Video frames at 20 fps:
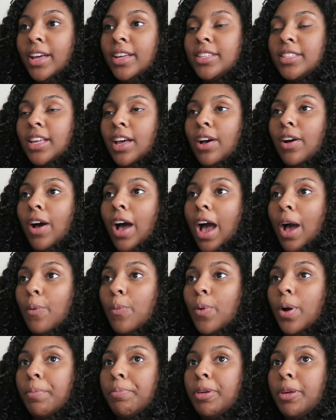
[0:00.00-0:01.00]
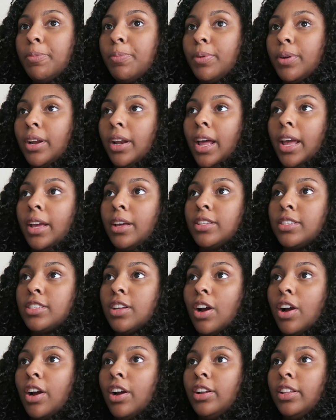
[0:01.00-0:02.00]
So I want people to like
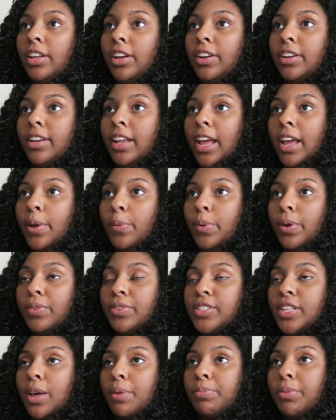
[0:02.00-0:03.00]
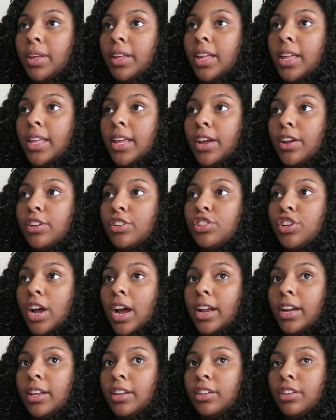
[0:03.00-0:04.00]
start their day with something that they're
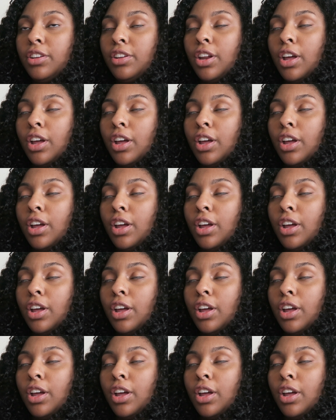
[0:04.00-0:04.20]
trying to,